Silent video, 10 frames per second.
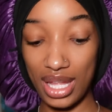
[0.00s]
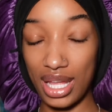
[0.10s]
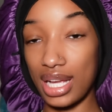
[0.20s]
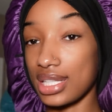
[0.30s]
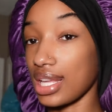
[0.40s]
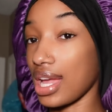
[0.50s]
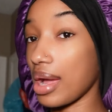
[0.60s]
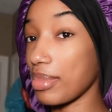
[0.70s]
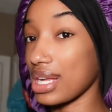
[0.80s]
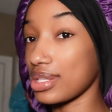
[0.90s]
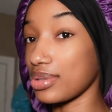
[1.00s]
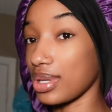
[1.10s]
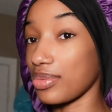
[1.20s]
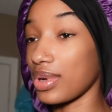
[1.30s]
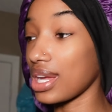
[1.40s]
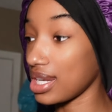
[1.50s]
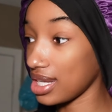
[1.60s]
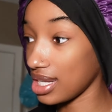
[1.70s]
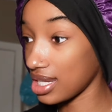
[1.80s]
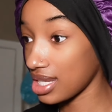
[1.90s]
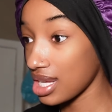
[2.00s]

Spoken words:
like I said, I'm about to get ready.